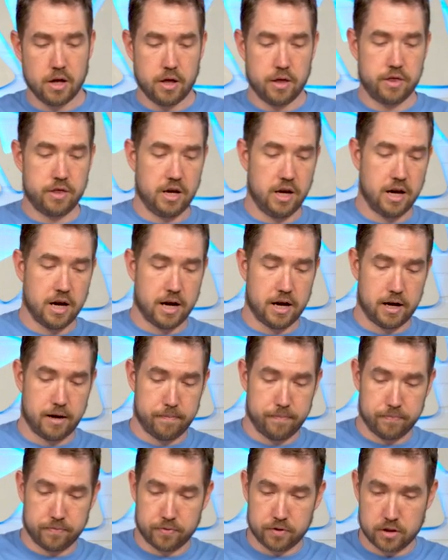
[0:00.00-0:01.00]
the
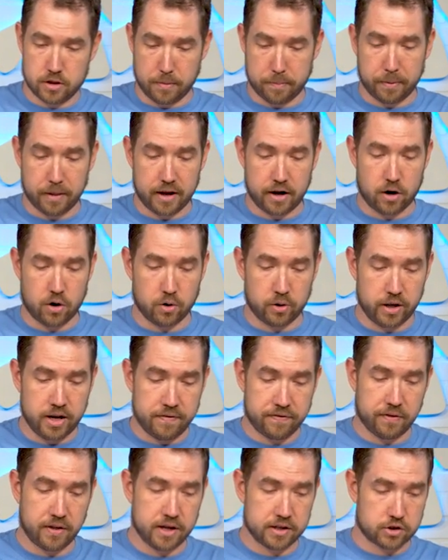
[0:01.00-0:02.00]
um, the player
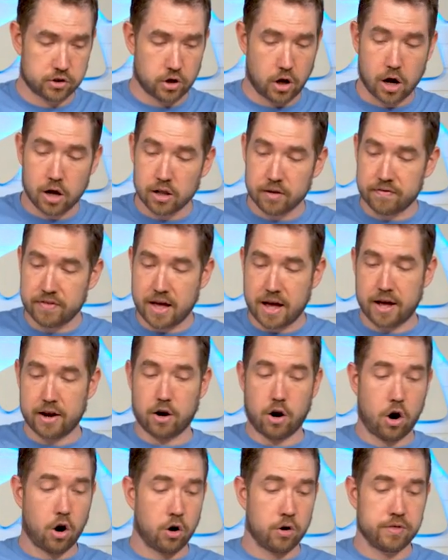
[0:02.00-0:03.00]
leaflets, all of
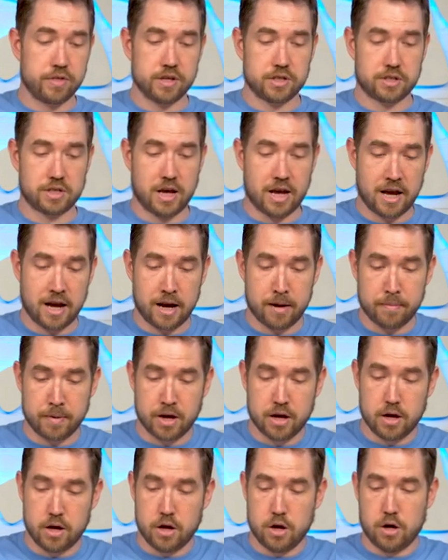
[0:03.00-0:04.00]
that are the same,
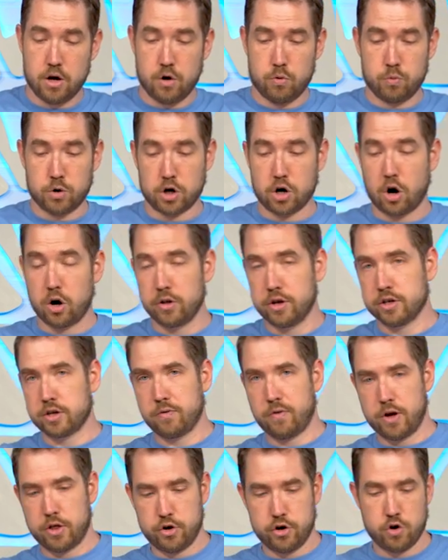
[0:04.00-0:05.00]
regardless
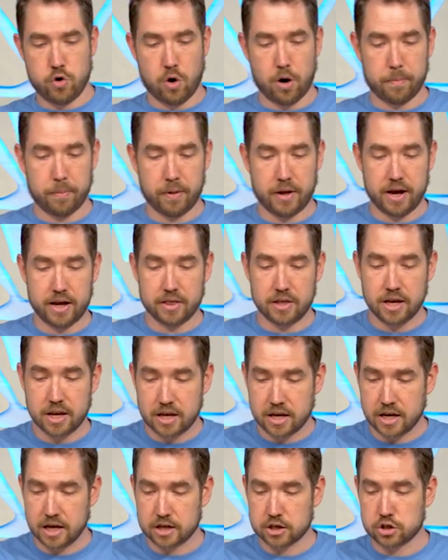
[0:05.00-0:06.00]
of whether you are playing the
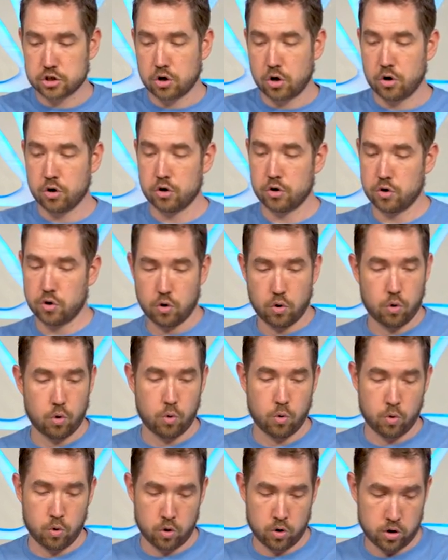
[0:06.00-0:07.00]
Kickstarter
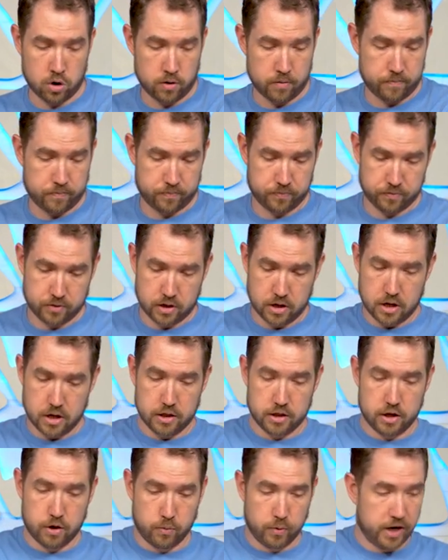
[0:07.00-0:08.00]
or
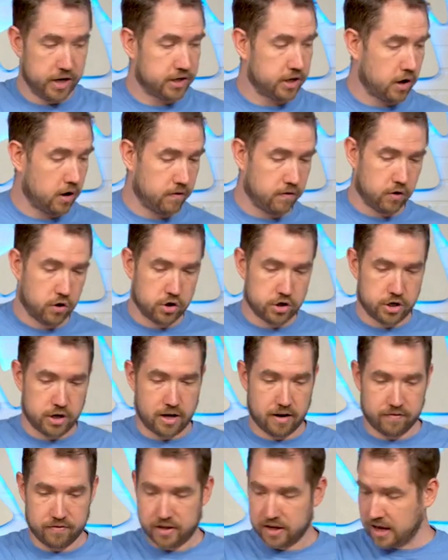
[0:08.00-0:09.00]
the retail version
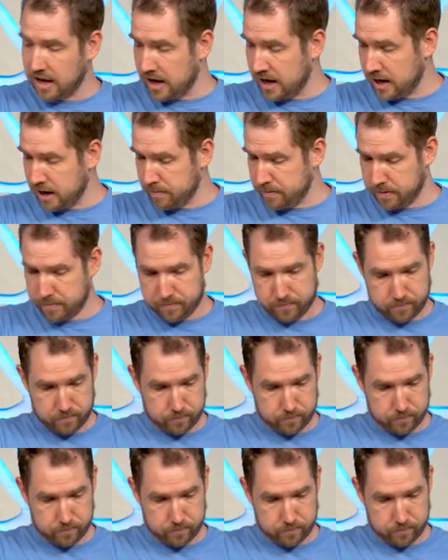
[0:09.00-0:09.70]
of the game.